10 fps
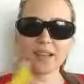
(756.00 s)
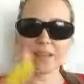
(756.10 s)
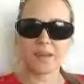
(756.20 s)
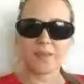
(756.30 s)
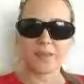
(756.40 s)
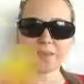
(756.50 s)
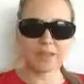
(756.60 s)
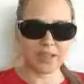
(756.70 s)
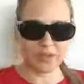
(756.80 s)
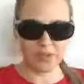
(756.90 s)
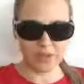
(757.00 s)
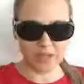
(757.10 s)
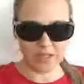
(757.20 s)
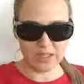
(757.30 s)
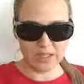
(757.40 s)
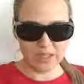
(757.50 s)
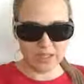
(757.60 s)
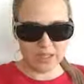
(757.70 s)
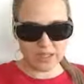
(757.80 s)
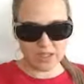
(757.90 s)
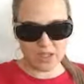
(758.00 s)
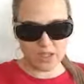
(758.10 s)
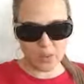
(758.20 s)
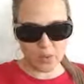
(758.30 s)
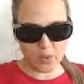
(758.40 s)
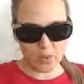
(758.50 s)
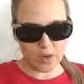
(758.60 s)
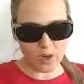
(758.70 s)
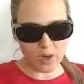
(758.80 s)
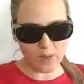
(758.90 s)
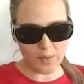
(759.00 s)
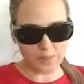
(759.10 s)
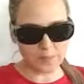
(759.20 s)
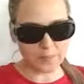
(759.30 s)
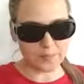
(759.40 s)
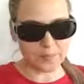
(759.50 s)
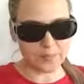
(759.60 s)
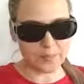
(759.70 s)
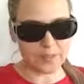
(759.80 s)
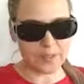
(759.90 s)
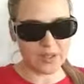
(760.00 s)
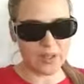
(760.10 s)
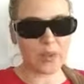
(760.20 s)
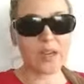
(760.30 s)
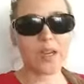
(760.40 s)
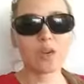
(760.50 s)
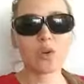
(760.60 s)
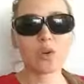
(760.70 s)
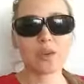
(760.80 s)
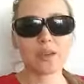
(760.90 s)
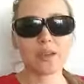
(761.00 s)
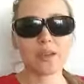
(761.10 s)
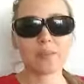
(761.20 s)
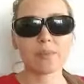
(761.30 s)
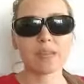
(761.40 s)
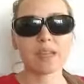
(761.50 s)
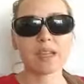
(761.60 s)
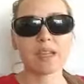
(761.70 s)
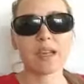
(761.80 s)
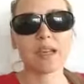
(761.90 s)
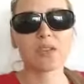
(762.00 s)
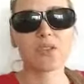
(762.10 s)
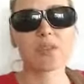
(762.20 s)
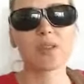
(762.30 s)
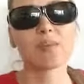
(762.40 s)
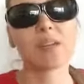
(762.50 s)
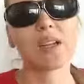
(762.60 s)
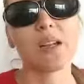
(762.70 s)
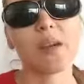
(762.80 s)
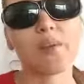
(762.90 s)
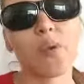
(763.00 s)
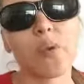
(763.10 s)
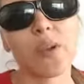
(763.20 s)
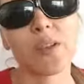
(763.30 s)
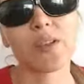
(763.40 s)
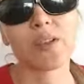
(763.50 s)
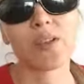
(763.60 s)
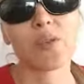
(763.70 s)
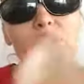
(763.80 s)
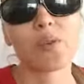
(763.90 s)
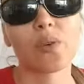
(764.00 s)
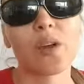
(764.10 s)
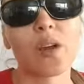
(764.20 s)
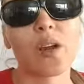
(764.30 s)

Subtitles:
here, my note. So when I called him and I told him that I am going to,